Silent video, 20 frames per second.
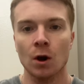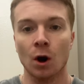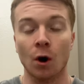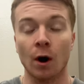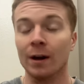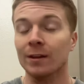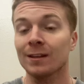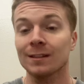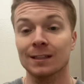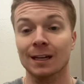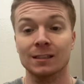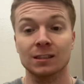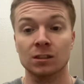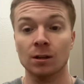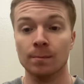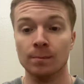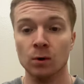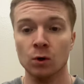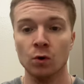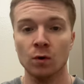or I think that's
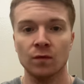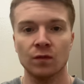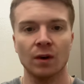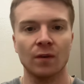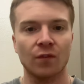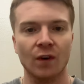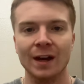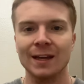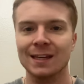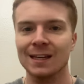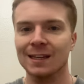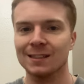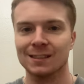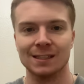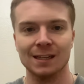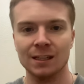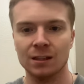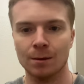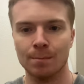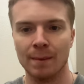the move the
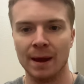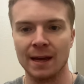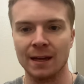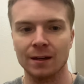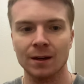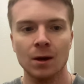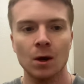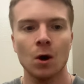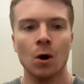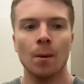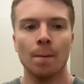Vikings need to make.